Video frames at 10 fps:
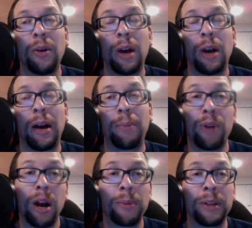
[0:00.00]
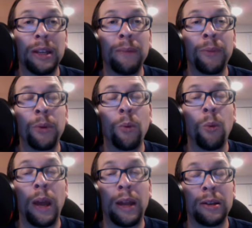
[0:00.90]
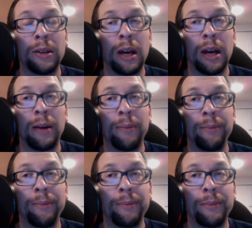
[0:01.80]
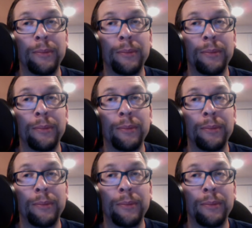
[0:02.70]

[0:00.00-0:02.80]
uh, properly when um,